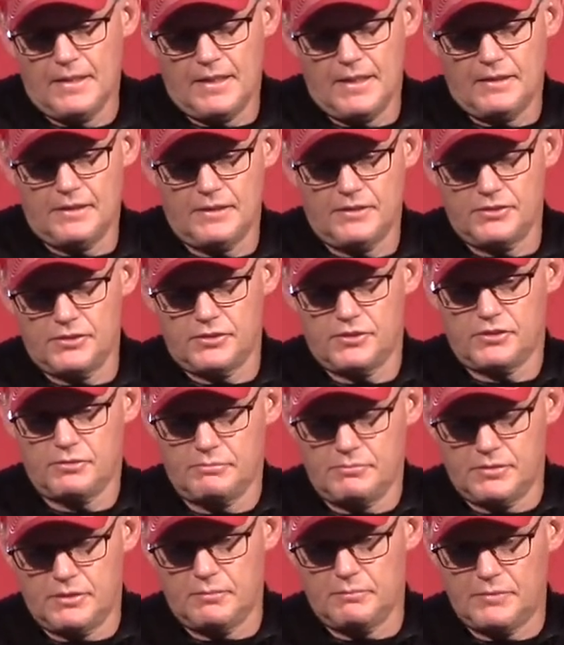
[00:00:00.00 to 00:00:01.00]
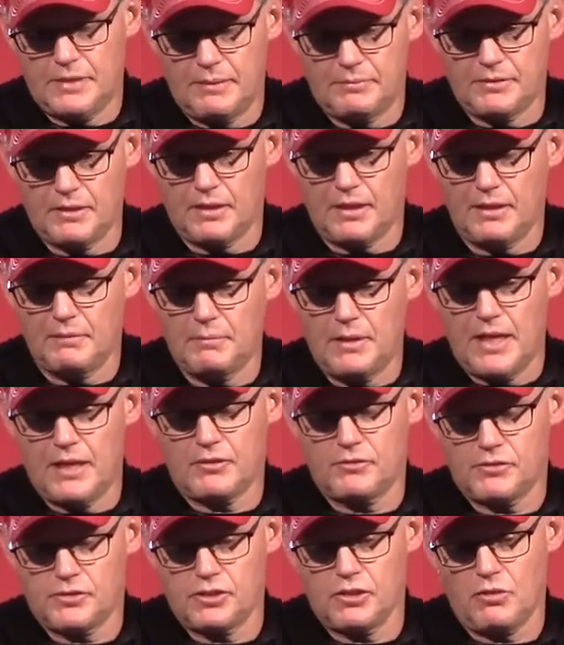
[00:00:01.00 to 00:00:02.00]
and then just some depth at
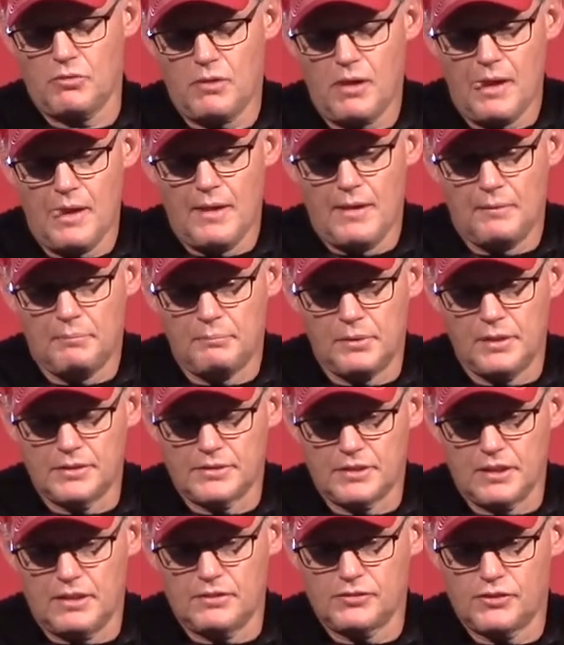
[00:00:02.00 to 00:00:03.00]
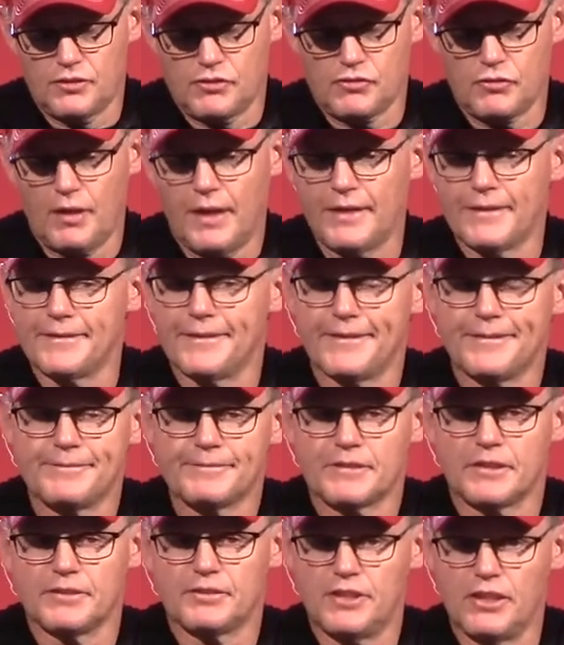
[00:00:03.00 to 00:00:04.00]
linebacker. So, but just trying to
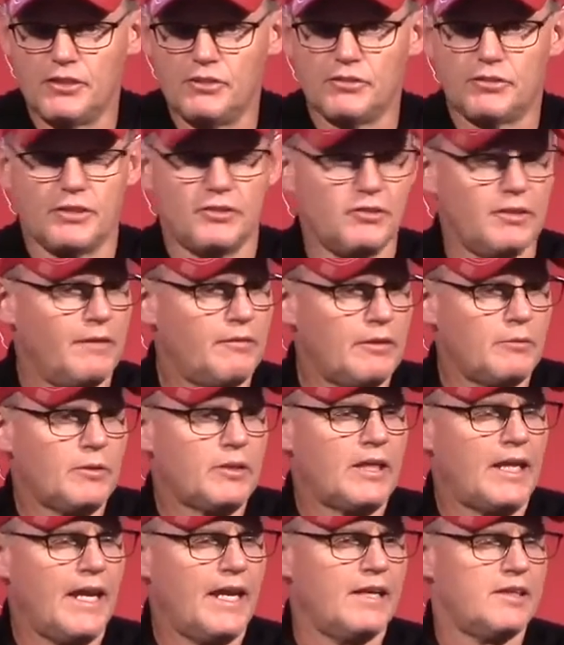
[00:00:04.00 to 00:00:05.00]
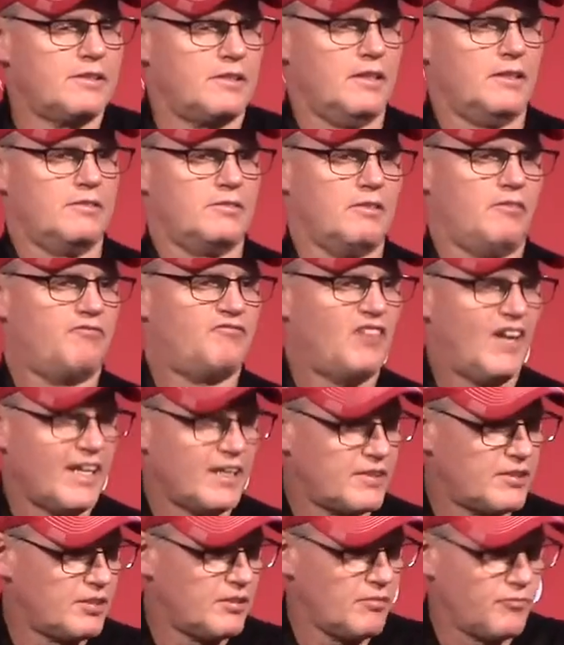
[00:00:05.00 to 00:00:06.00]
continue to do everything we can to
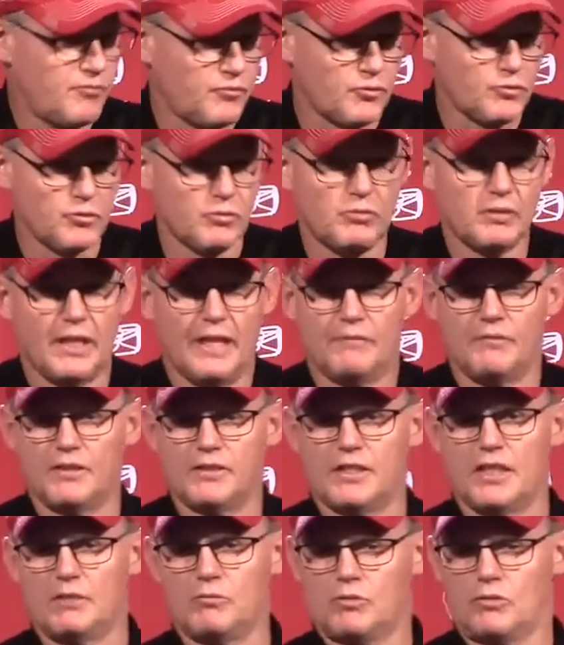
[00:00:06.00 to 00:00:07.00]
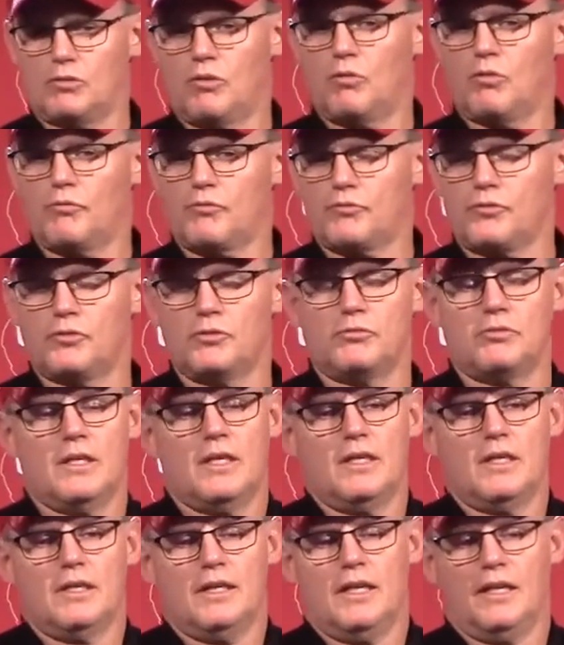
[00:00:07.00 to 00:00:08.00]
fight through everything we're going through
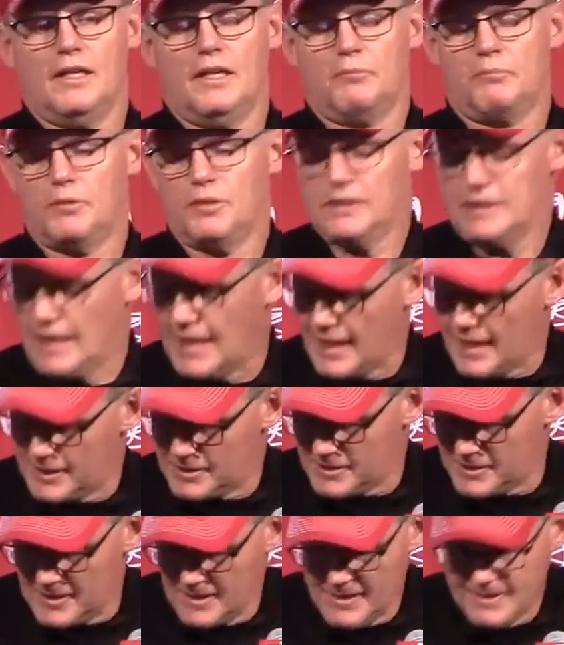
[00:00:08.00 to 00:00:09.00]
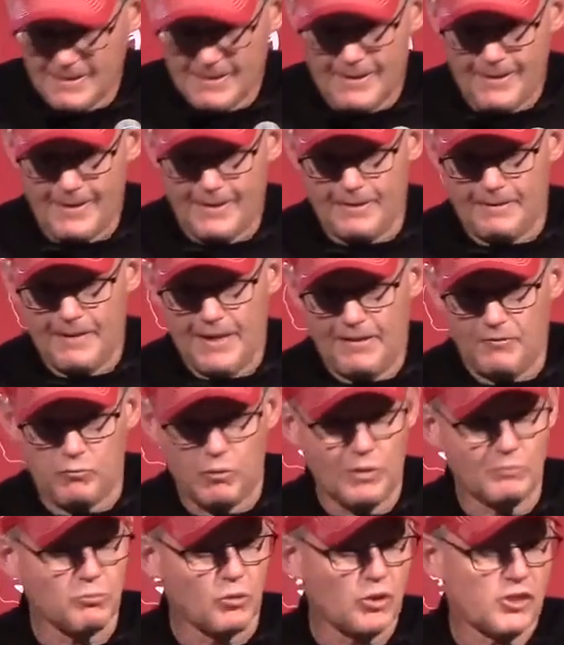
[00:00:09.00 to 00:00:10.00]
and help our guys have
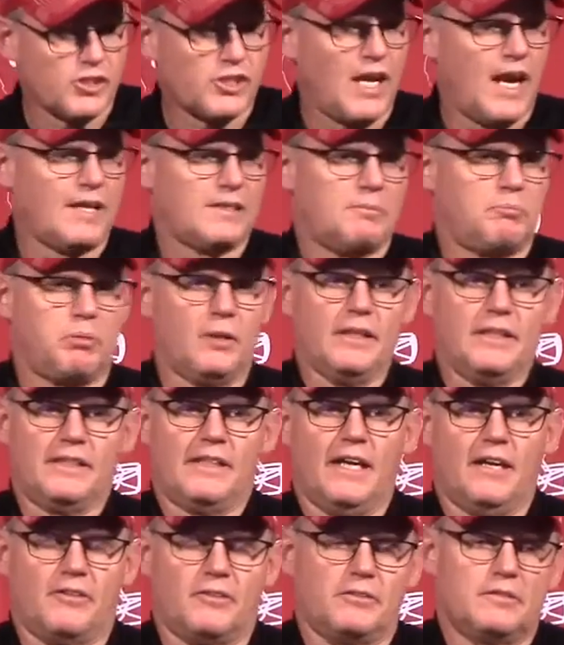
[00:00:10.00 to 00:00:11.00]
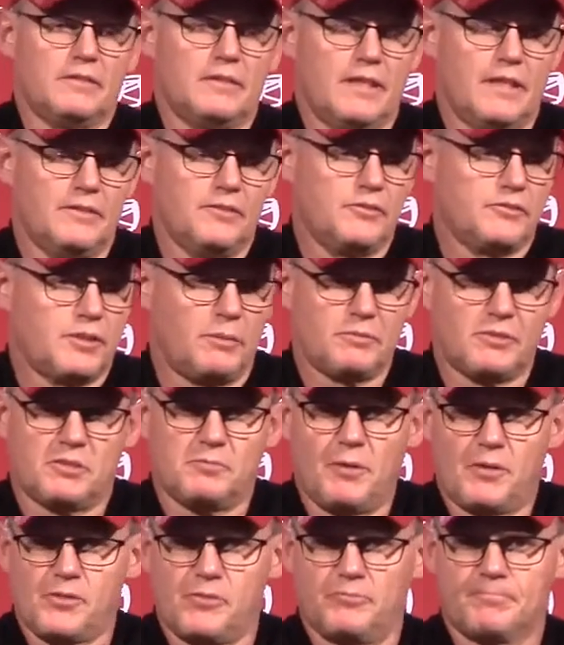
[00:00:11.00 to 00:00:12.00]
one more shot to play together and do something
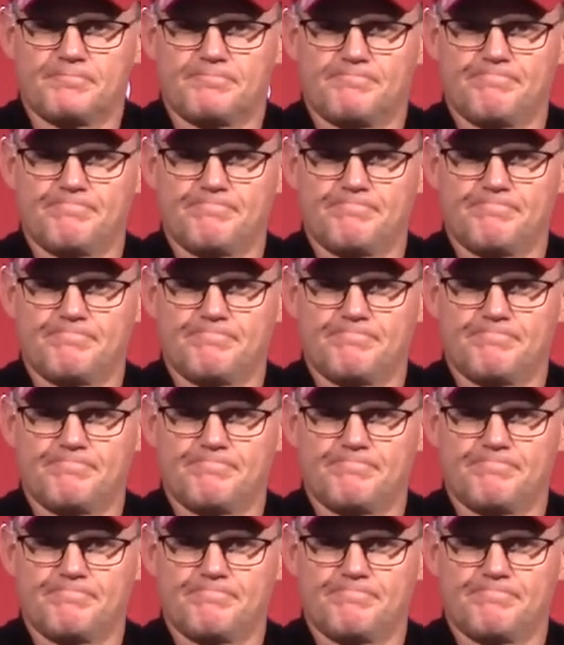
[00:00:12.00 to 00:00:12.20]
special.